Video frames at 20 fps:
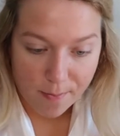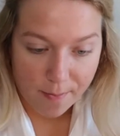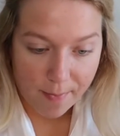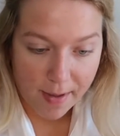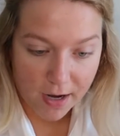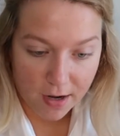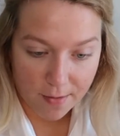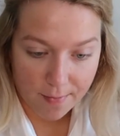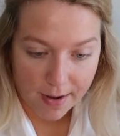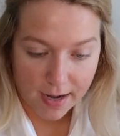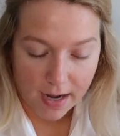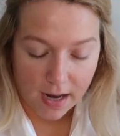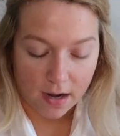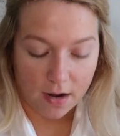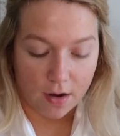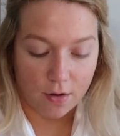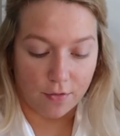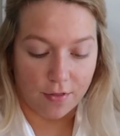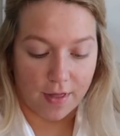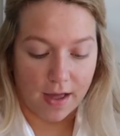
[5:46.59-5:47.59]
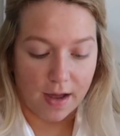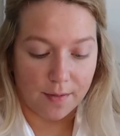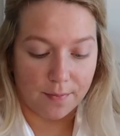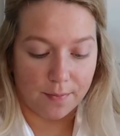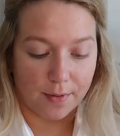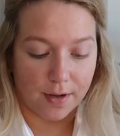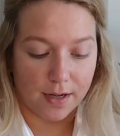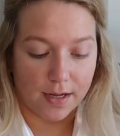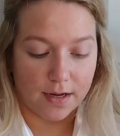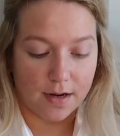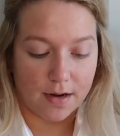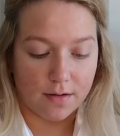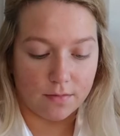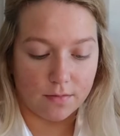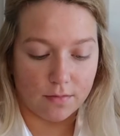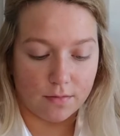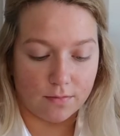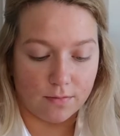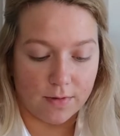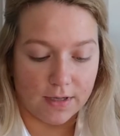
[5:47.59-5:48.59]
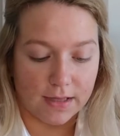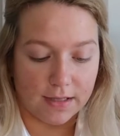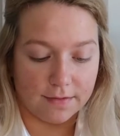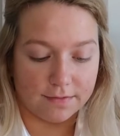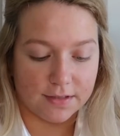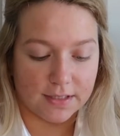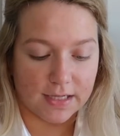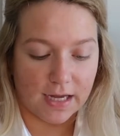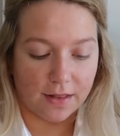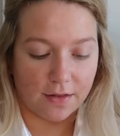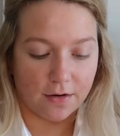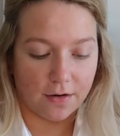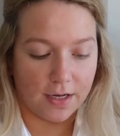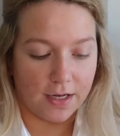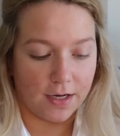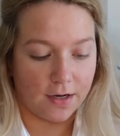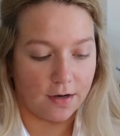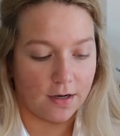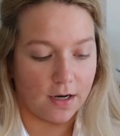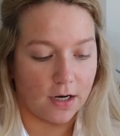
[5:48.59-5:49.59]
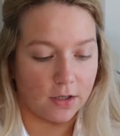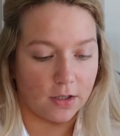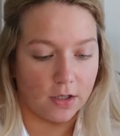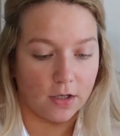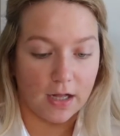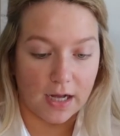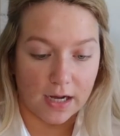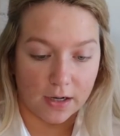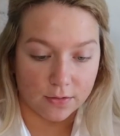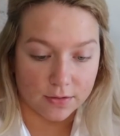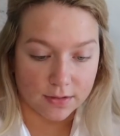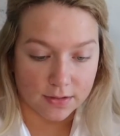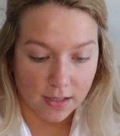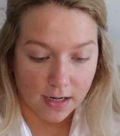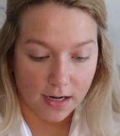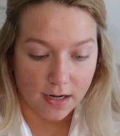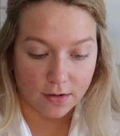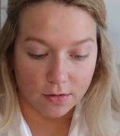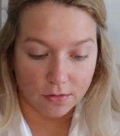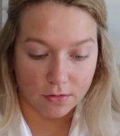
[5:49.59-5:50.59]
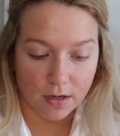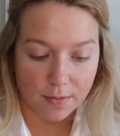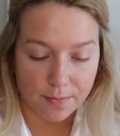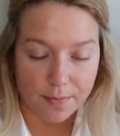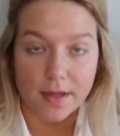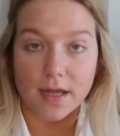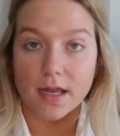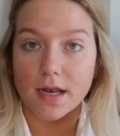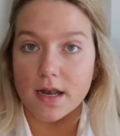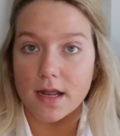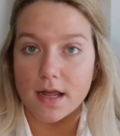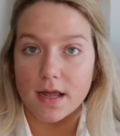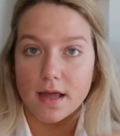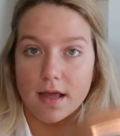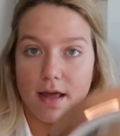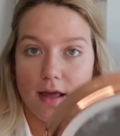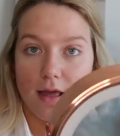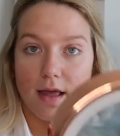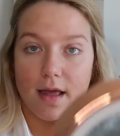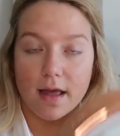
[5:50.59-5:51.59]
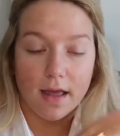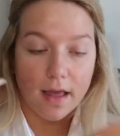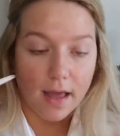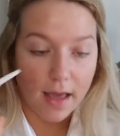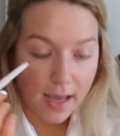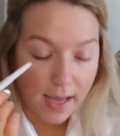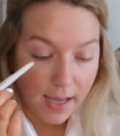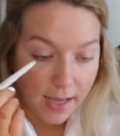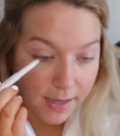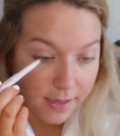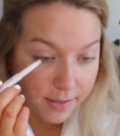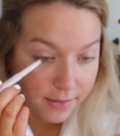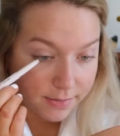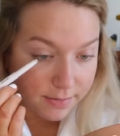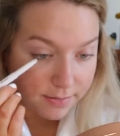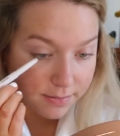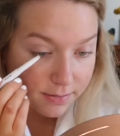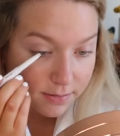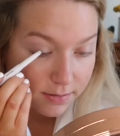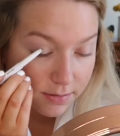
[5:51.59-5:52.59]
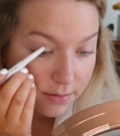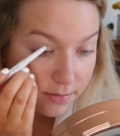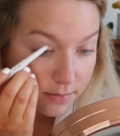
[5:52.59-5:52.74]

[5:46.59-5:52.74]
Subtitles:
may or may not know that, but we live together here in our little house that I grew up in. And